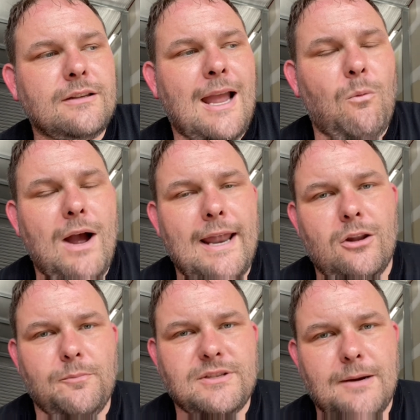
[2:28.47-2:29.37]
wide
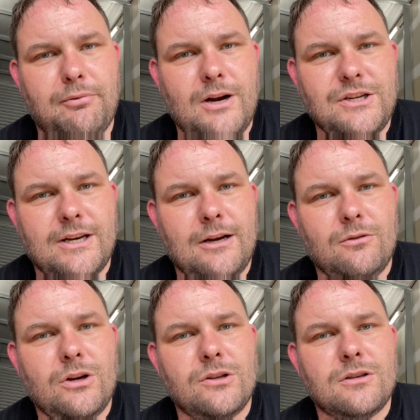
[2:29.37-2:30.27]
lobe separation angle
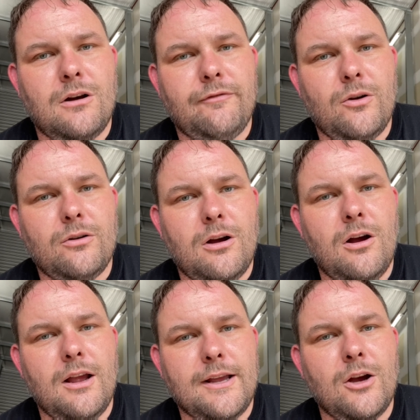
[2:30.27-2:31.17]
cuts
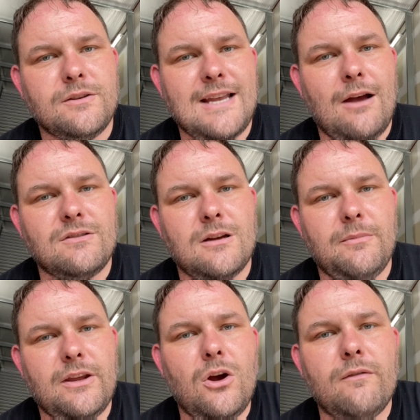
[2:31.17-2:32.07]
out some
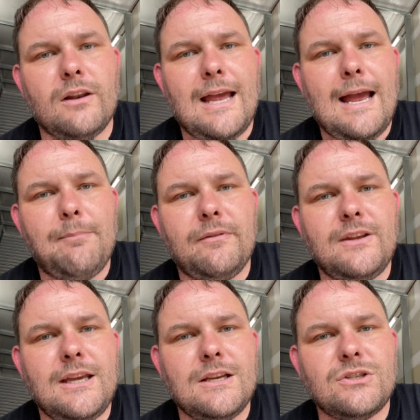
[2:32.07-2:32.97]
of the overlap of
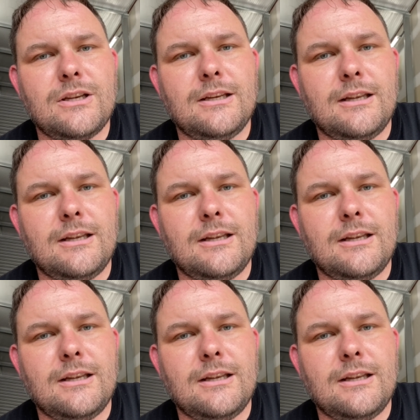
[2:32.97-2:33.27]
the engine,